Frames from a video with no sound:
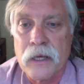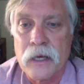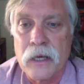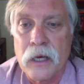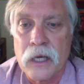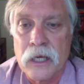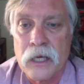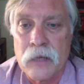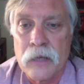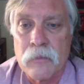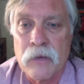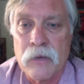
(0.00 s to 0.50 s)

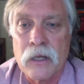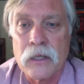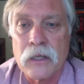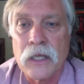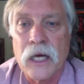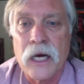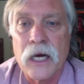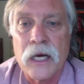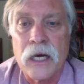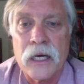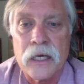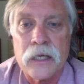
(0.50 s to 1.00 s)
email
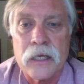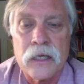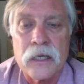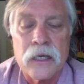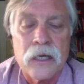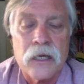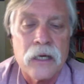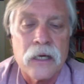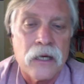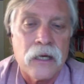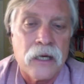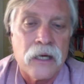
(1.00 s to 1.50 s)
line.
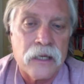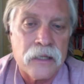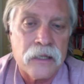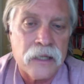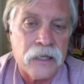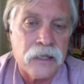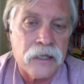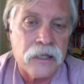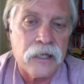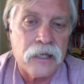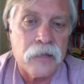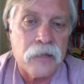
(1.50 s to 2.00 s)
You
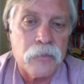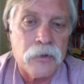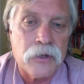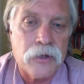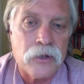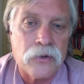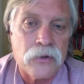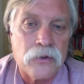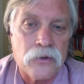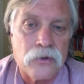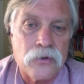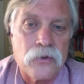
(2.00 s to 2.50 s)
need to keep it
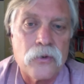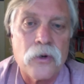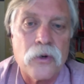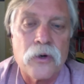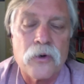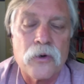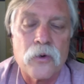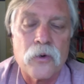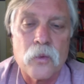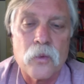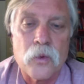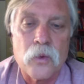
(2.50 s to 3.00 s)
under
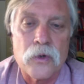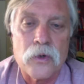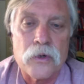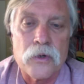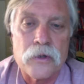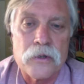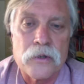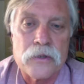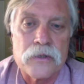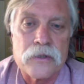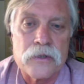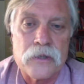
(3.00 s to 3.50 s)
200
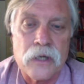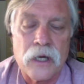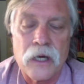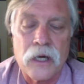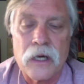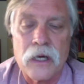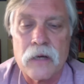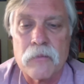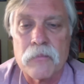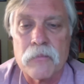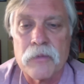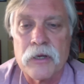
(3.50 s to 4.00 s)
words
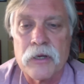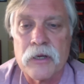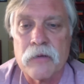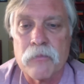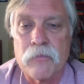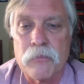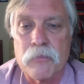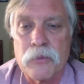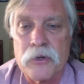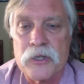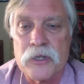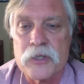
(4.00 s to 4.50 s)
and be
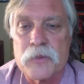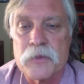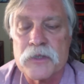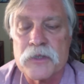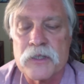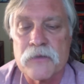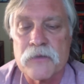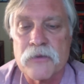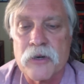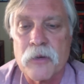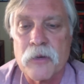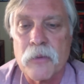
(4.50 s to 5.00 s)
pretty
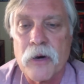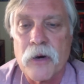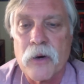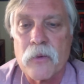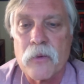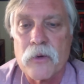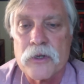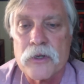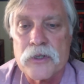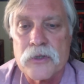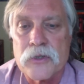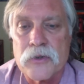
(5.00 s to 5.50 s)
specific about
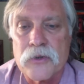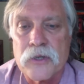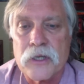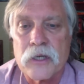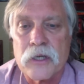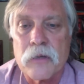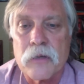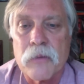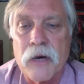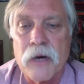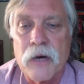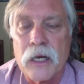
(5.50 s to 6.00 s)
what you're
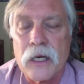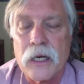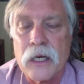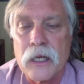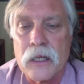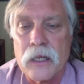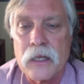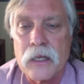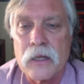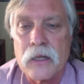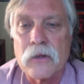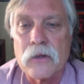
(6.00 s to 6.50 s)
thinking about,
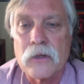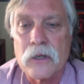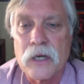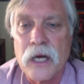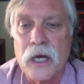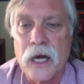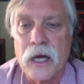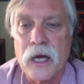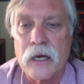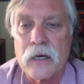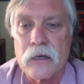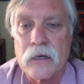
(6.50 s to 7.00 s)
and they'll look
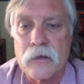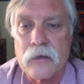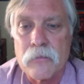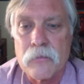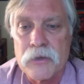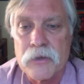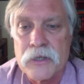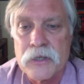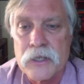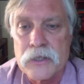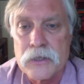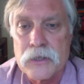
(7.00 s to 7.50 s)
at it and
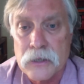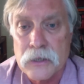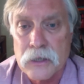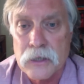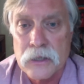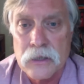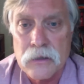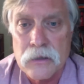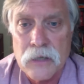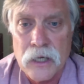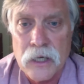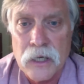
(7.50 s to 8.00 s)
potentially
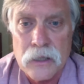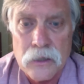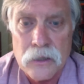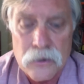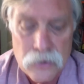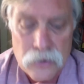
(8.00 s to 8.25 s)
take it under